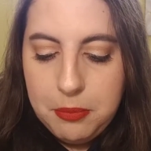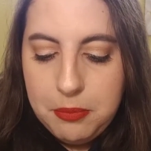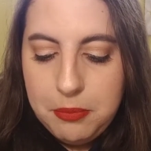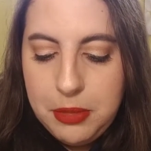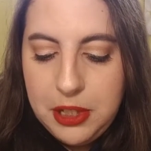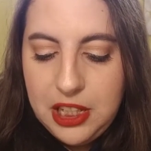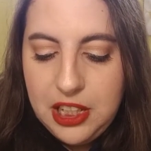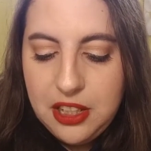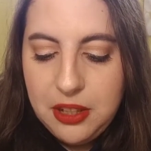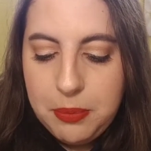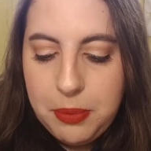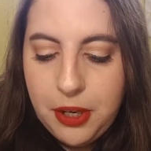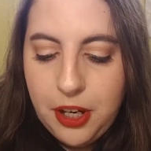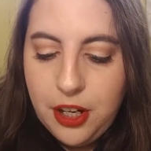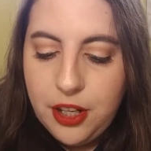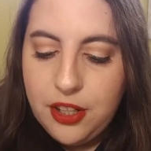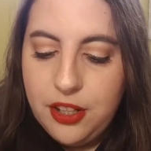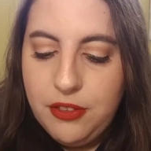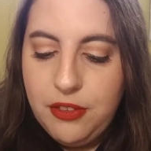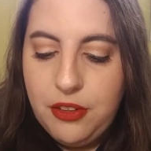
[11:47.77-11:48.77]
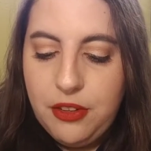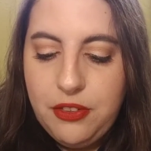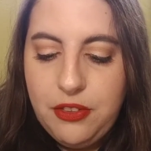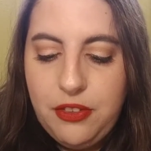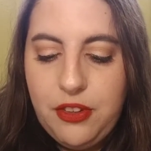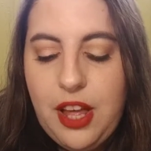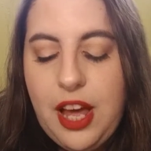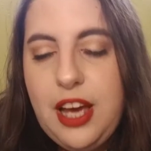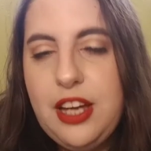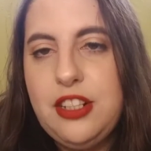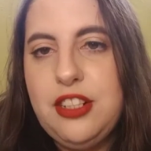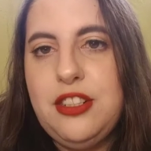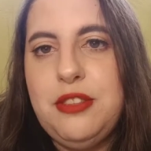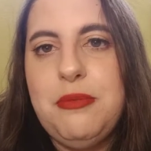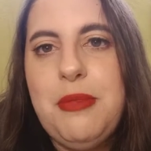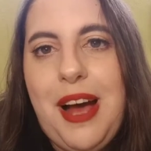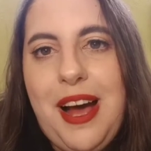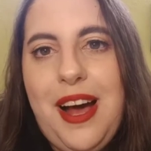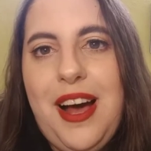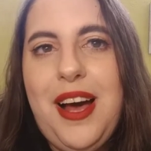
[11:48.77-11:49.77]
be a part of a flash
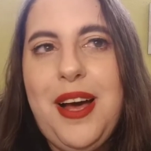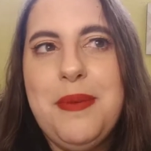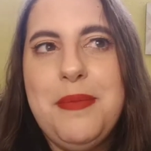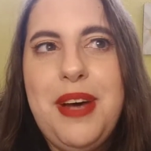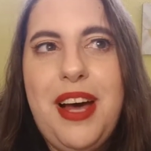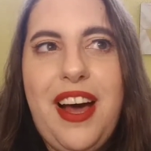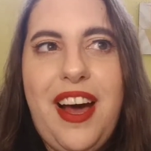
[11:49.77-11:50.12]
mob.